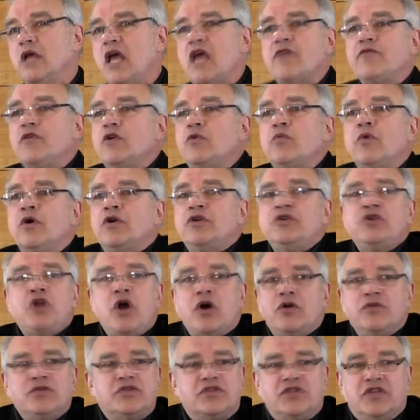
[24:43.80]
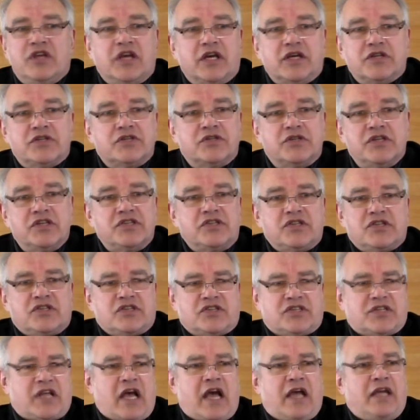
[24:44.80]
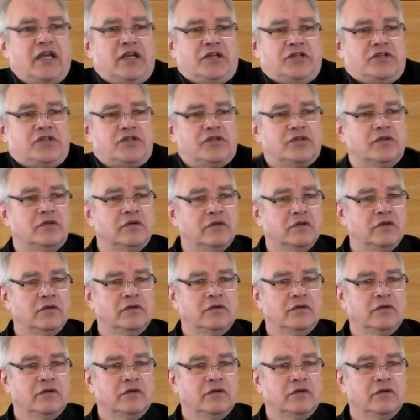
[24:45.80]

Everyone knows this. This is science